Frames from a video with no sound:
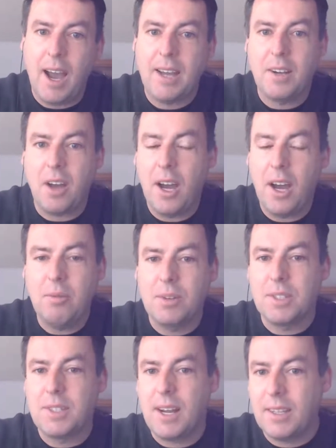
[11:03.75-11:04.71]
And I
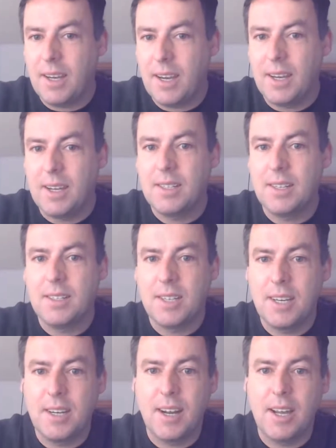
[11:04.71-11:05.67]
was that kid and
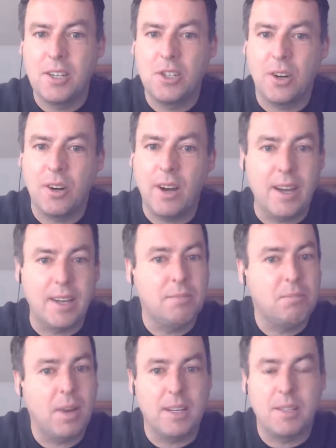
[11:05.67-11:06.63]
teenager,
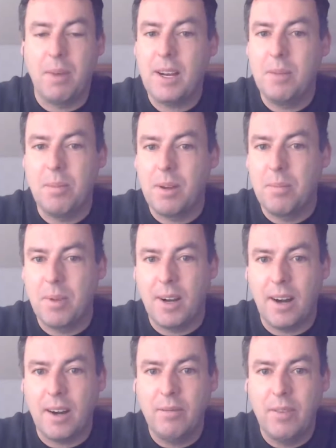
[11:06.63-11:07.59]
as many
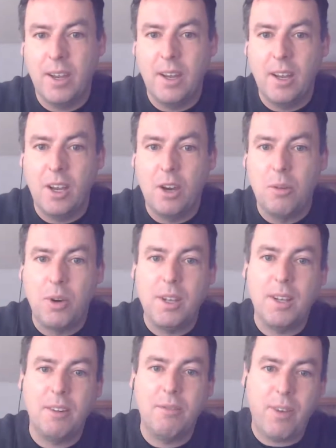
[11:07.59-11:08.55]
people are,
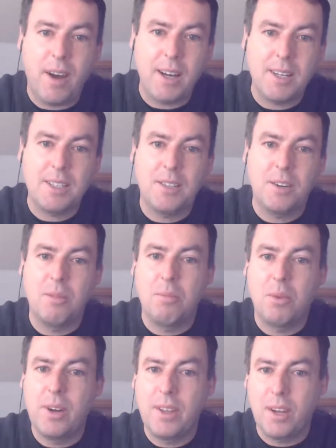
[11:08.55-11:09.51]
breathing faster
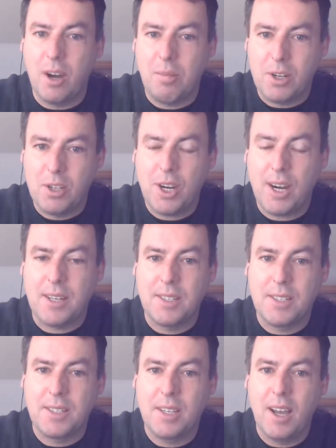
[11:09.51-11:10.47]
and breathing up our
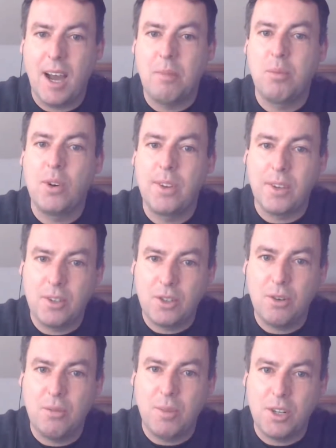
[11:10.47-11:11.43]
chest and
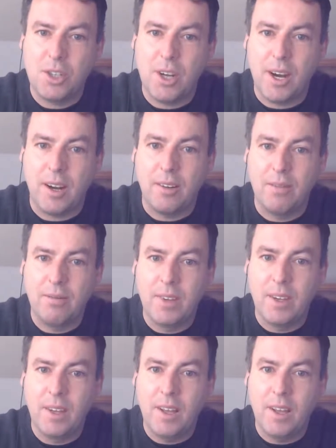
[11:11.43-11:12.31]
breathing too much air.